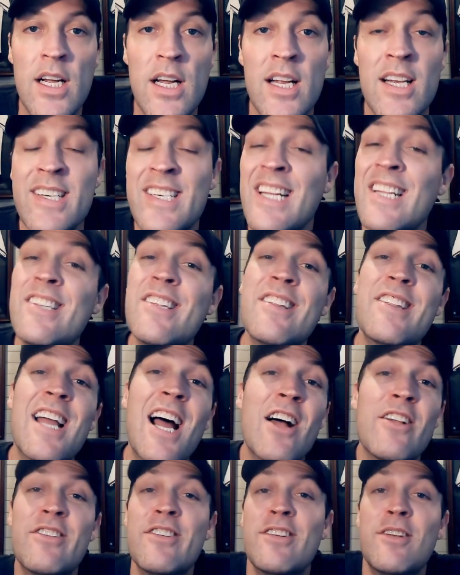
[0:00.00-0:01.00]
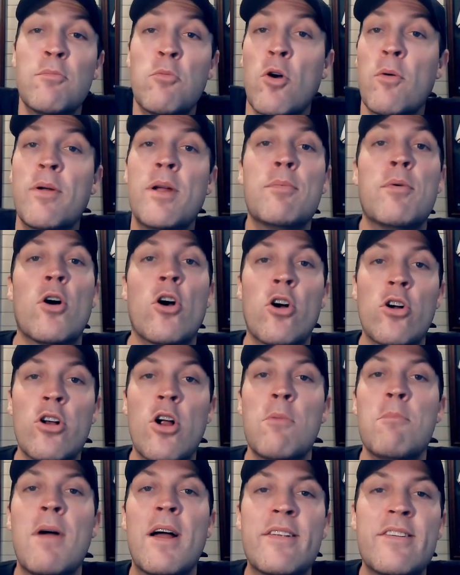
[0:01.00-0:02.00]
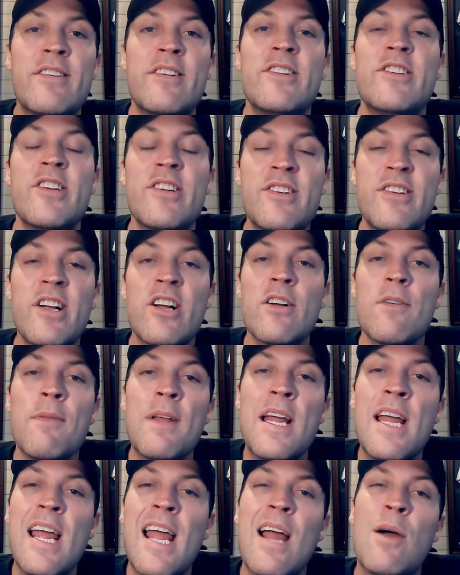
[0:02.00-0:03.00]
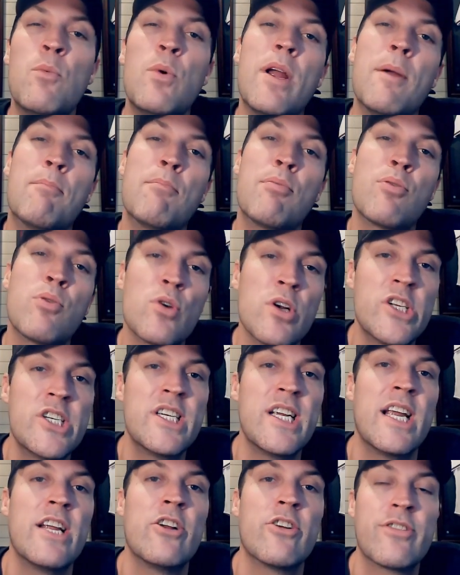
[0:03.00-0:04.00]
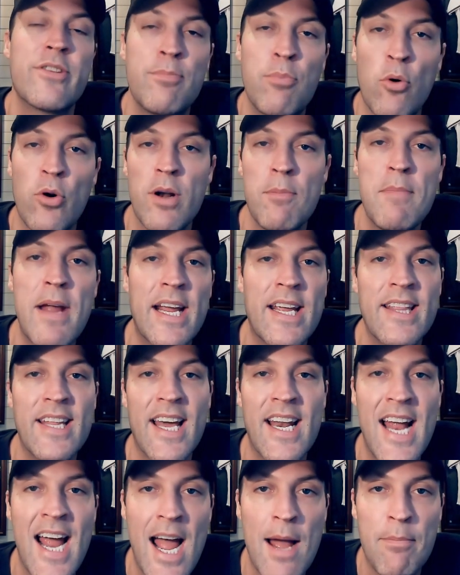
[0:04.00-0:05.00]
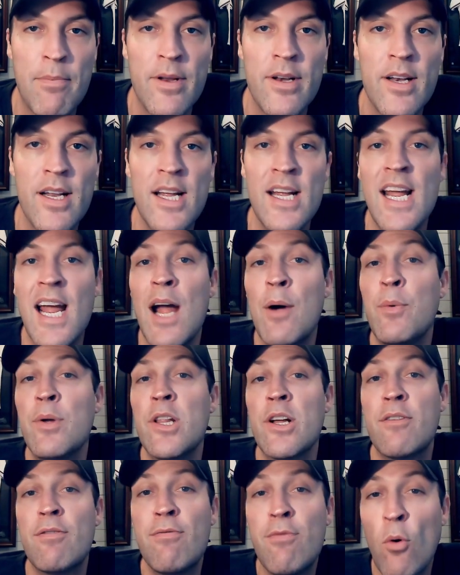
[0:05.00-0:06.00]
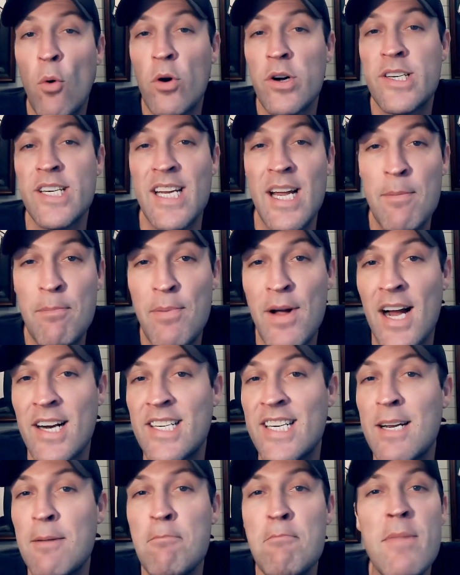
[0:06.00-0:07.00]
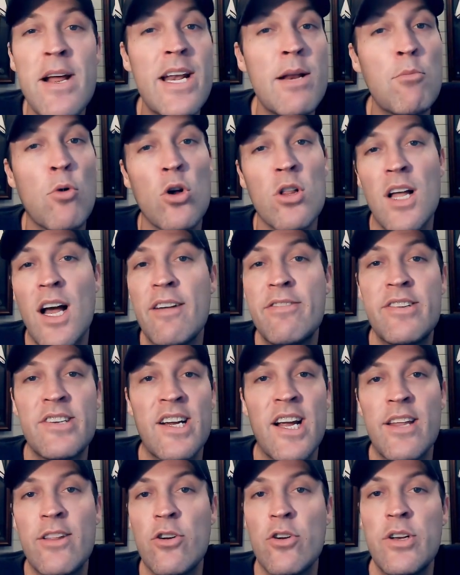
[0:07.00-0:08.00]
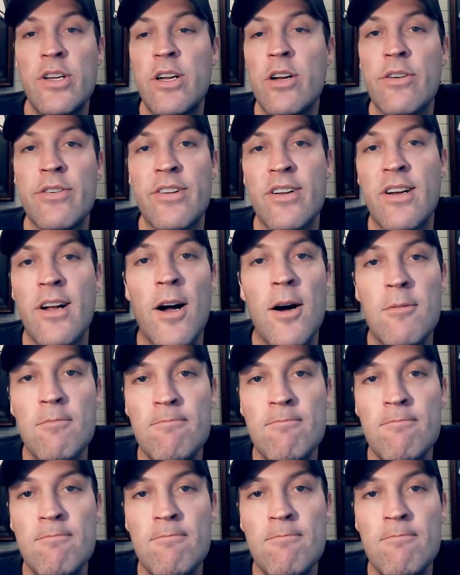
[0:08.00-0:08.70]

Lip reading: Tens of thousands of more people heard our message this year, and we appreciate your support in making that happen, and we look forward to impacting many more lives together in years to come.